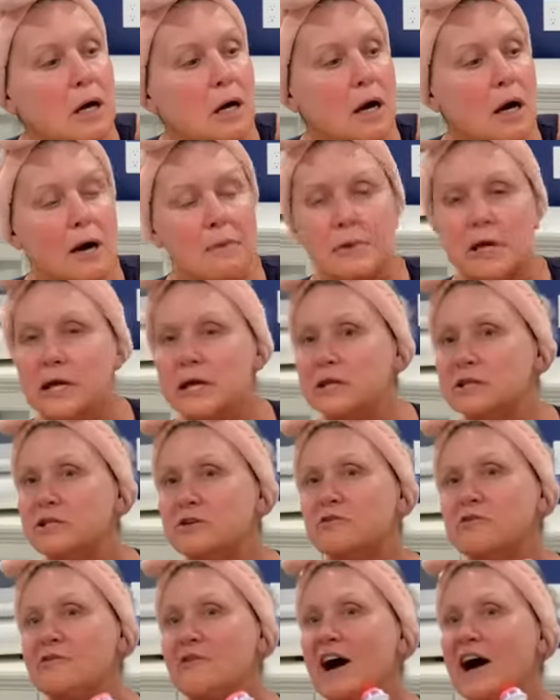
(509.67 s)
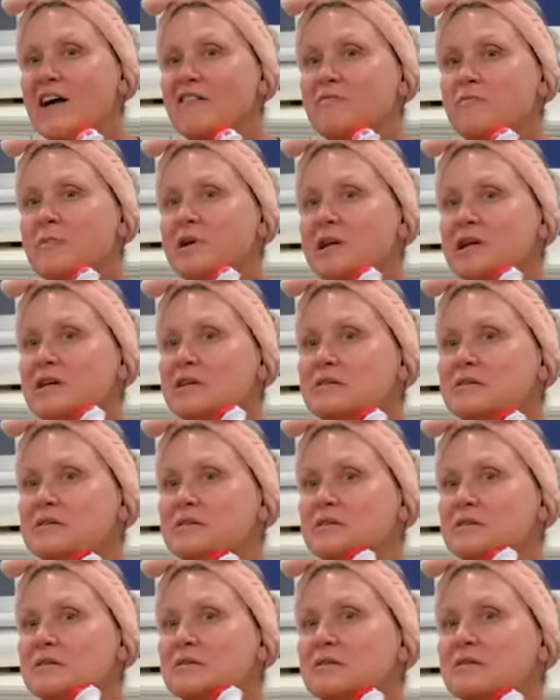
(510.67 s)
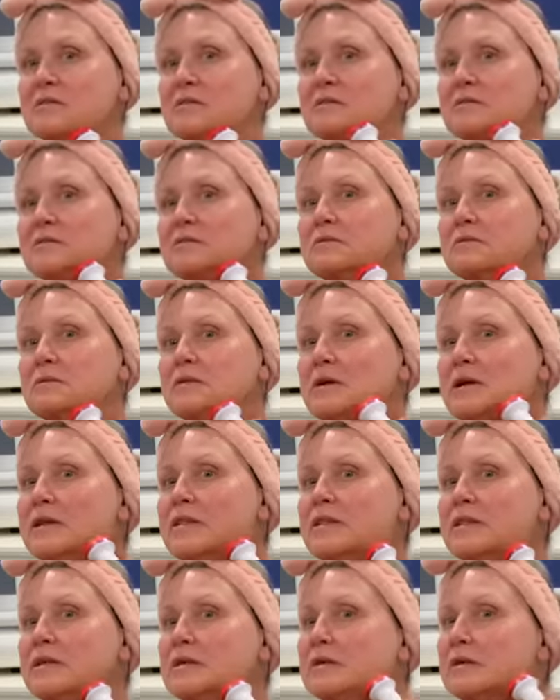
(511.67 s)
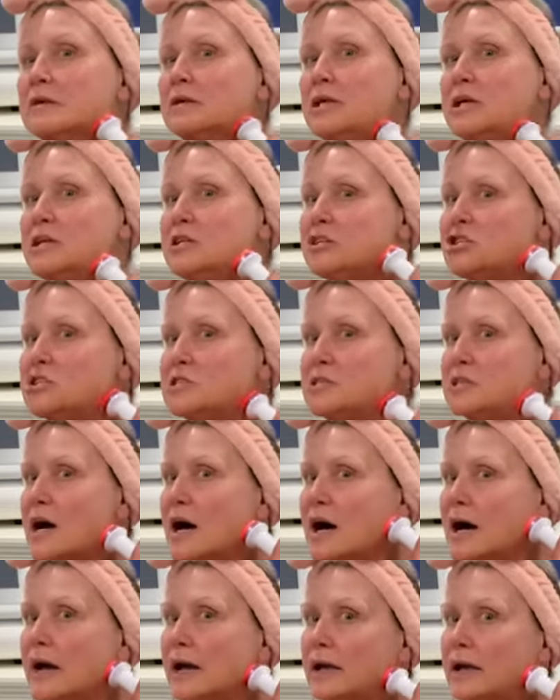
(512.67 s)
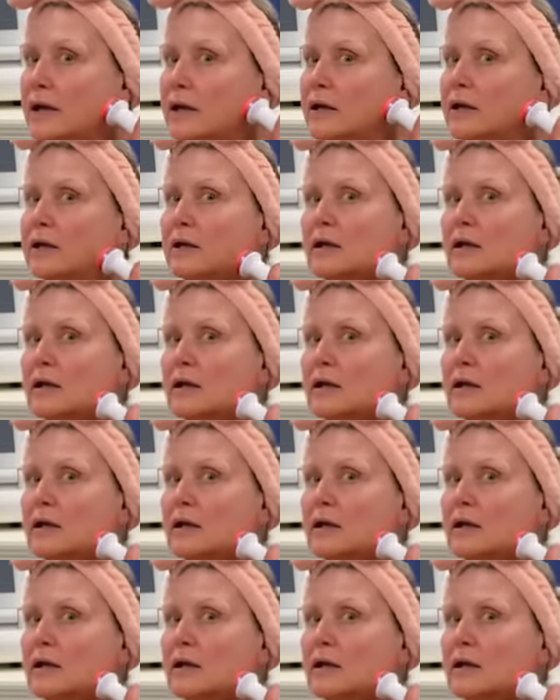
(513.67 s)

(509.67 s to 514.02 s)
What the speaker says: I'm going to do 5 minutes on each side